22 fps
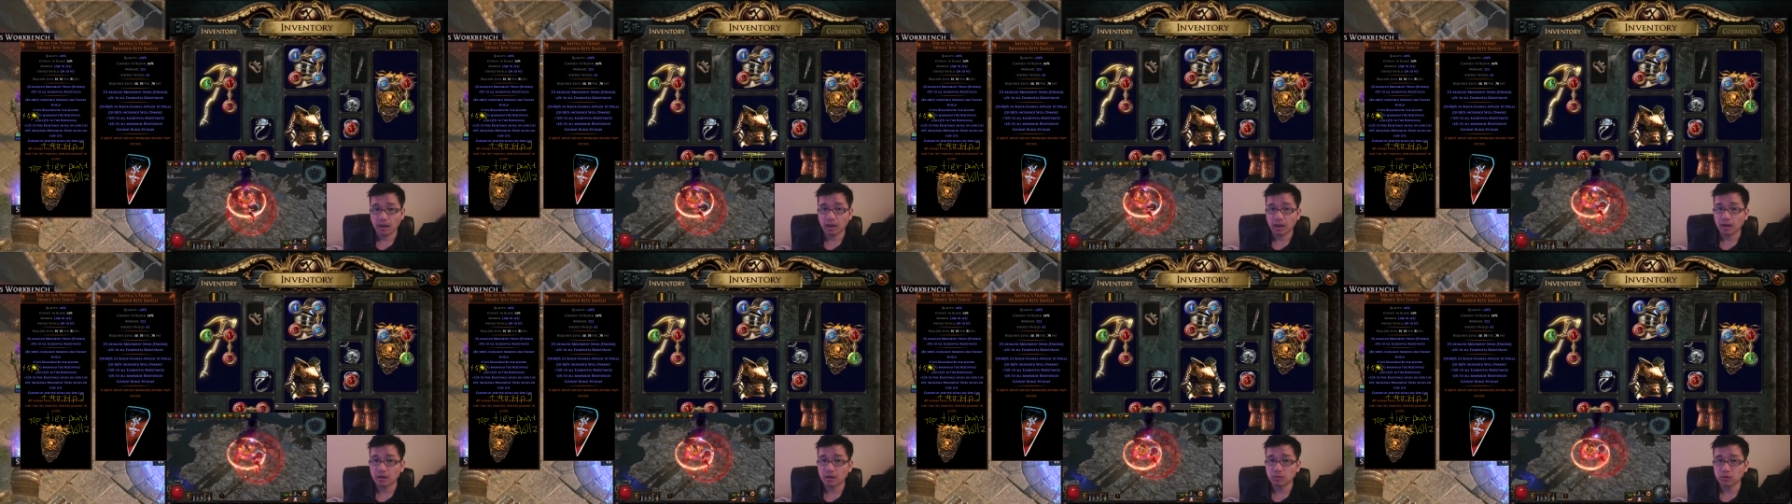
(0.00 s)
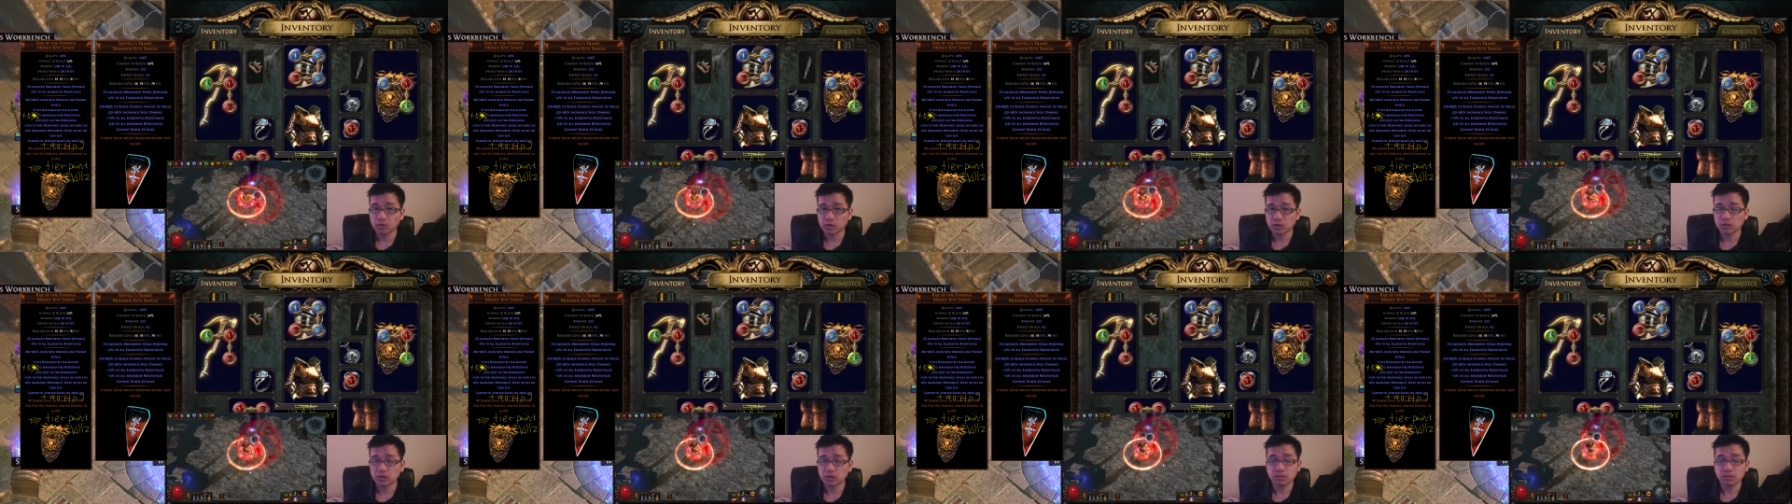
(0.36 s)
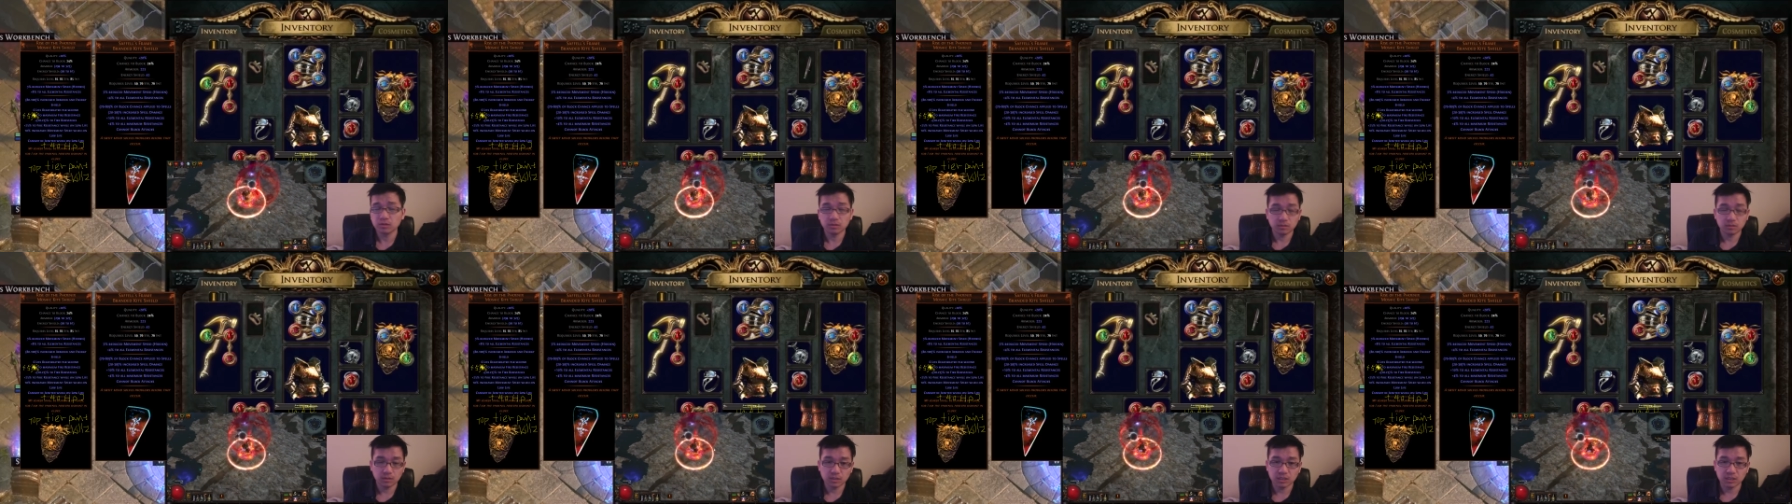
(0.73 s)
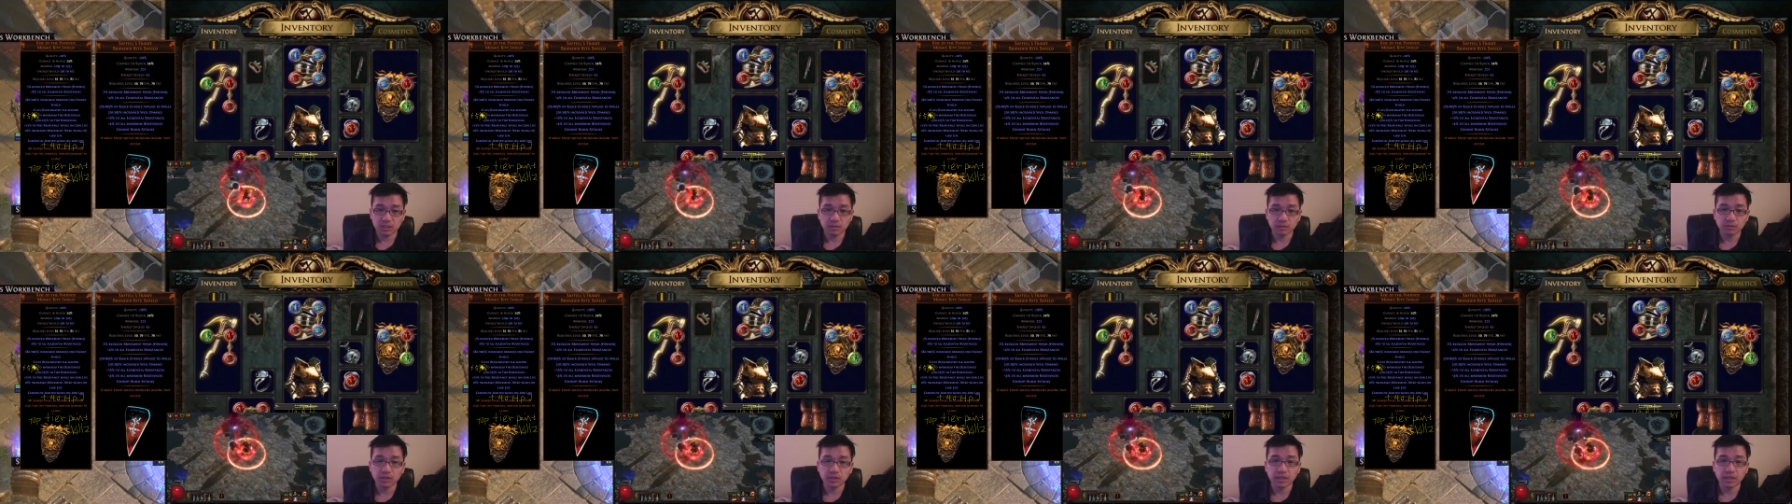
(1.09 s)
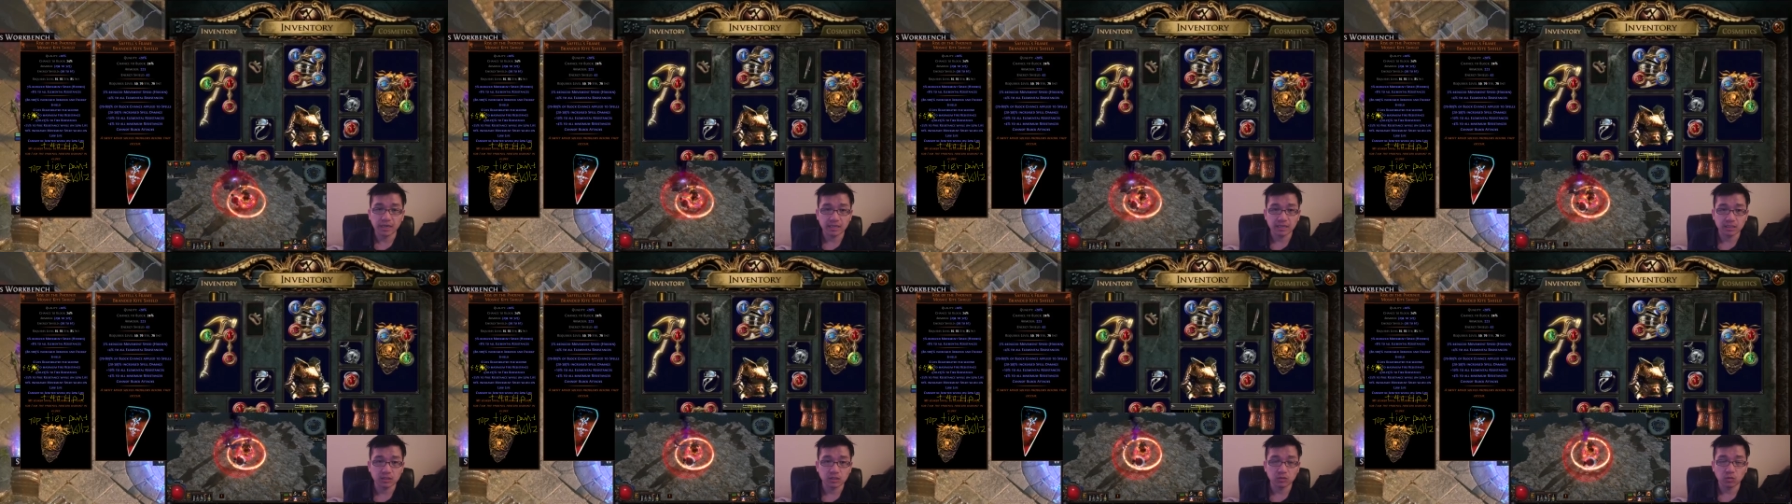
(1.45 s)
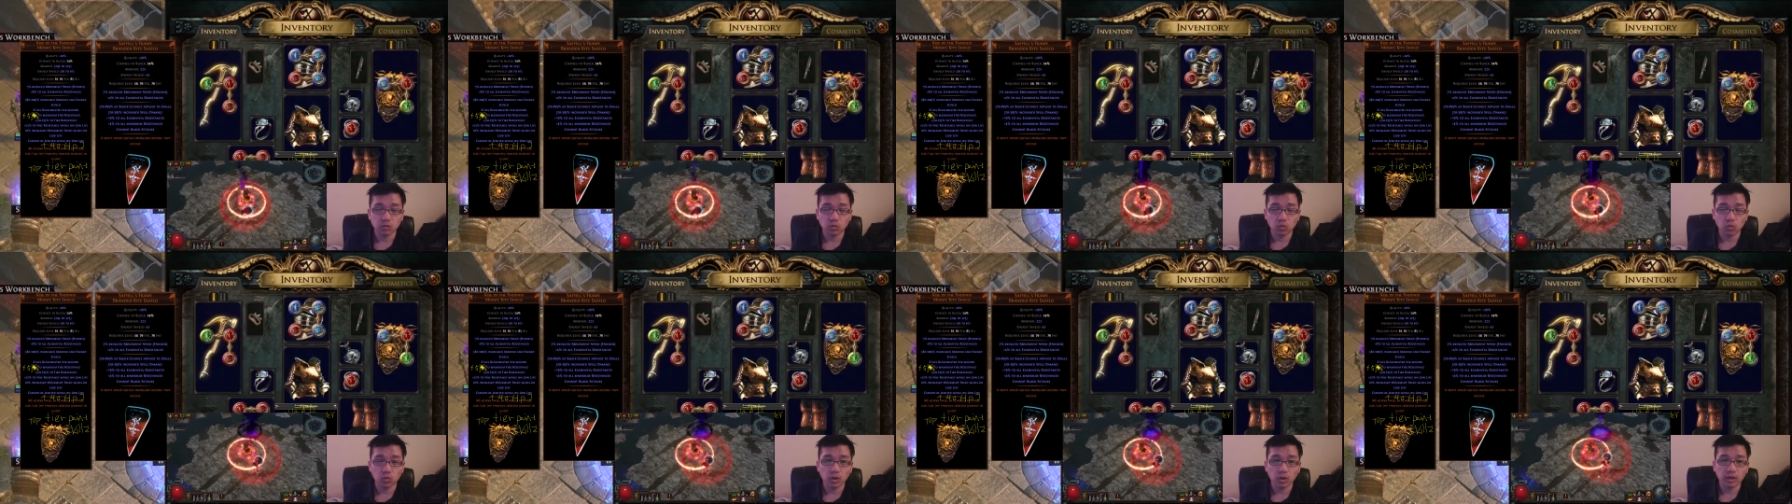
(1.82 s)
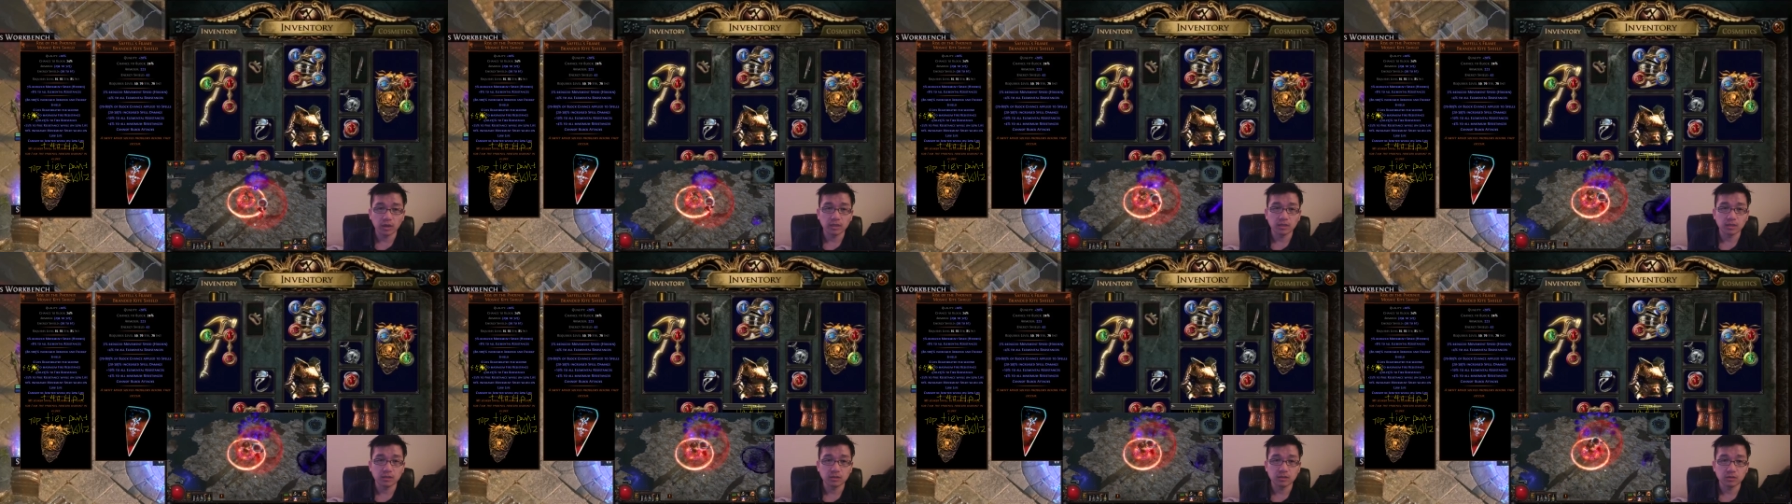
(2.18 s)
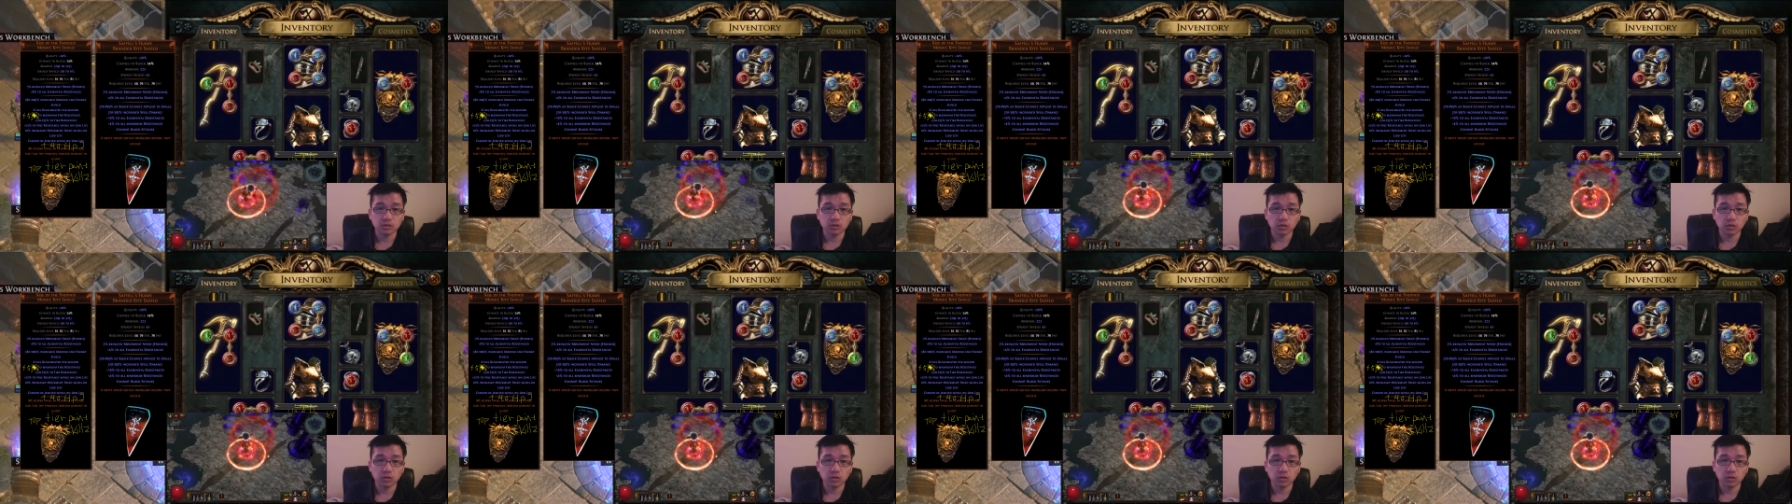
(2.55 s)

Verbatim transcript: and which simulates what